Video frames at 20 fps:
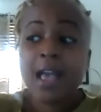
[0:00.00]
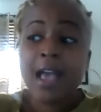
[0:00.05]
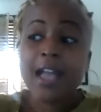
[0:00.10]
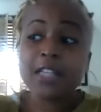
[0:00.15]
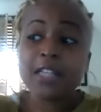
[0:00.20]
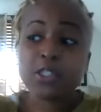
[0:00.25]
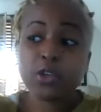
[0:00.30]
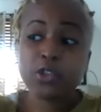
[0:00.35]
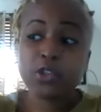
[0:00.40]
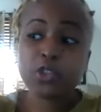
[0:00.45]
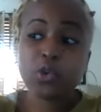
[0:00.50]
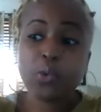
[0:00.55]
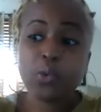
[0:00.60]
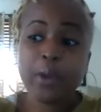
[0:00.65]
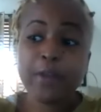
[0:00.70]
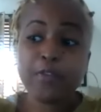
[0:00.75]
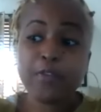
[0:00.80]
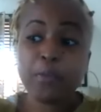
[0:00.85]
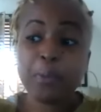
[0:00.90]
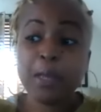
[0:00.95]
It's also a
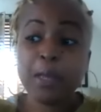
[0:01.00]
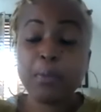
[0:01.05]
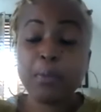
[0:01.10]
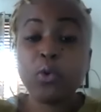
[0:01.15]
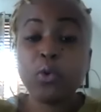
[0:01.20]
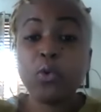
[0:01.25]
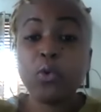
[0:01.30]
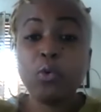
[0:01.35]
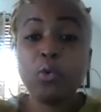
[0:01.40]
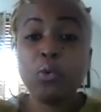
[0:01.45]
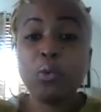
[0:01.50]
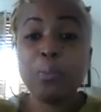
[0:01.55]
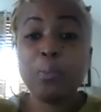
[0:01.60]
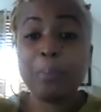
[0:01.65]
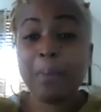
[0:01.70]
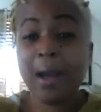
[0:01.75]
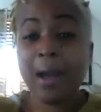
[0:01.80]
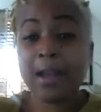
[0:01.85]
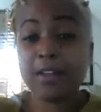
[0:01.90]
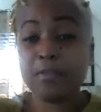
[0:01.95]
way for people who
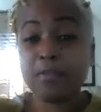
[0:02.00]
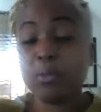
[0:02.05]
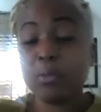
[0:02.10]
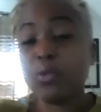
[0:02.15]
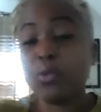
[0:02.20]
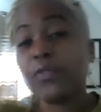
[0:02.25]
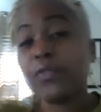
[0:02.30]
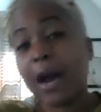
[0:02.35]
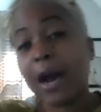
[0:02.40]
might have moved